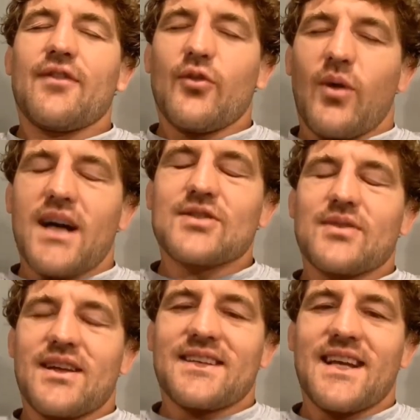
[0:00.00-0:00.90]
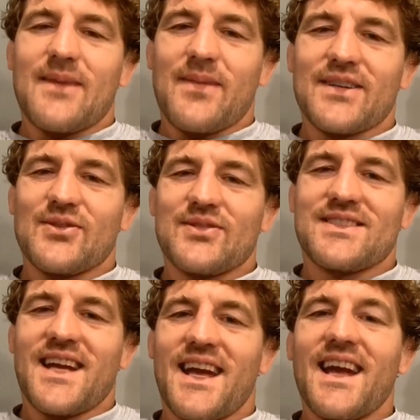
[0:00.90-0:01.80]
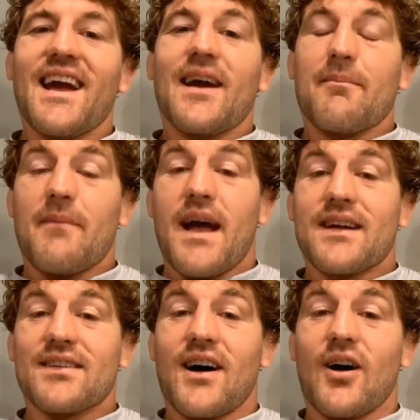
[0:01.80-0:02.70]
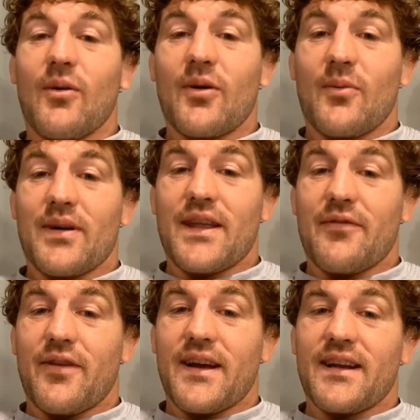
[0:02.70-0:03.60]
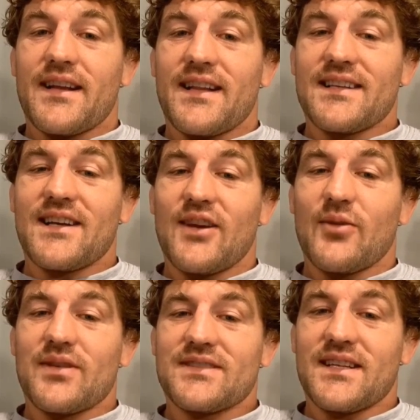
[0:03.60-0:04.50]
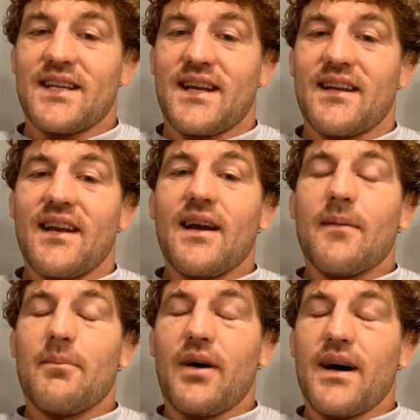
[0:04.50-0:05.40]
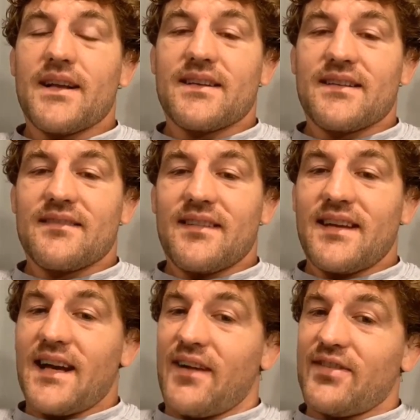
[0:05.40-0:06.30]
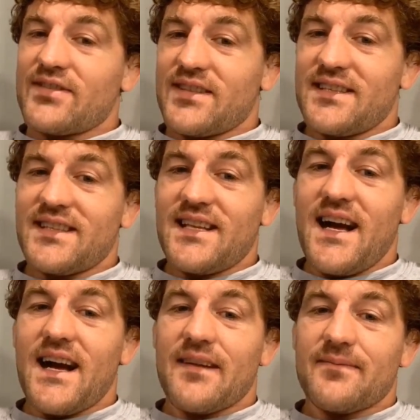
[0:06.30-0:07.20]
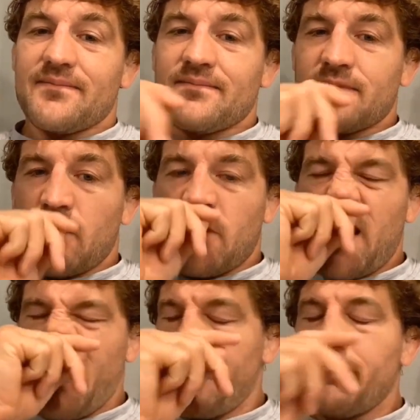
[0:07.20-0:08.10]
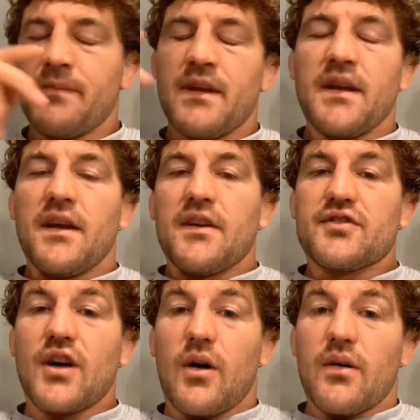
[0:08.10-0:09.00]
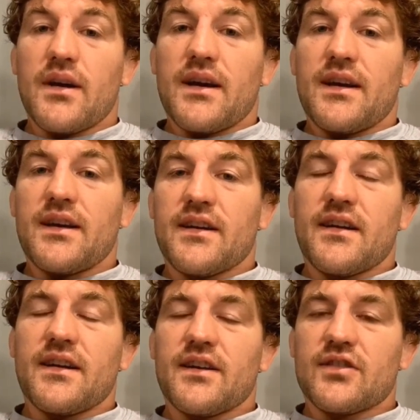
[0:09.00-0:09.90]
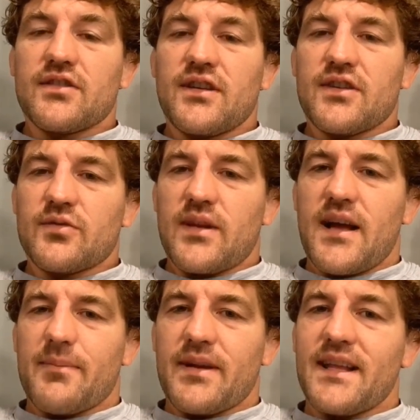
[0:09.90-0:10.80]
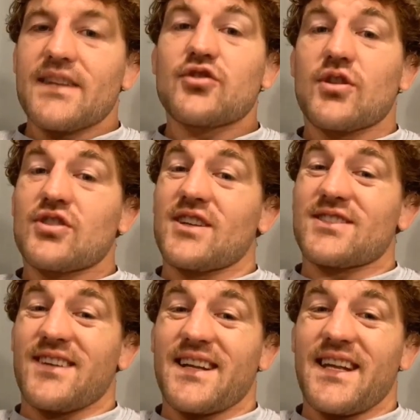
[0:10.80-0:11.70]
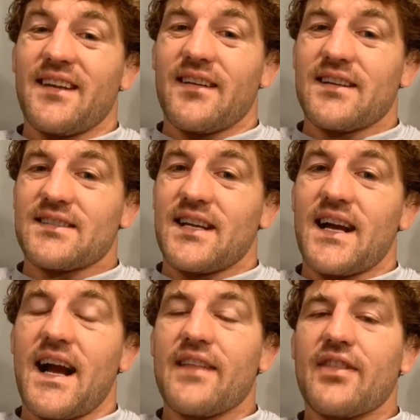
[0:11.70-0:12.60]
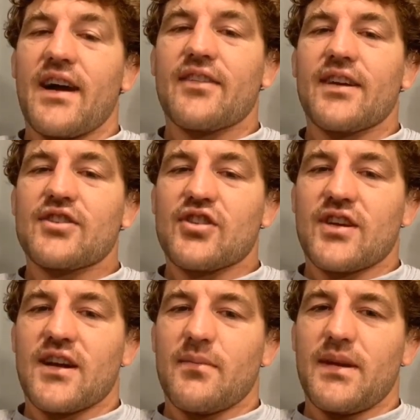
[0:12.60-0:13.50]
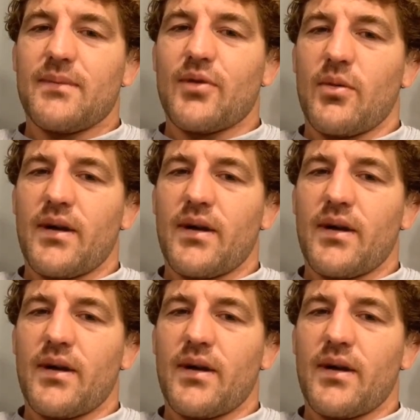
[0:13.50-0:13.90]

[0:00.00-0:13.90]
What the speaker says: If you watch it without 10-9 must, you would say Max Holloway won that fight. I think that's how you would have said that. But he obviously did not, okay? So here's what happened. I think George lost a lot of heat last night. I thought he should have cut a mean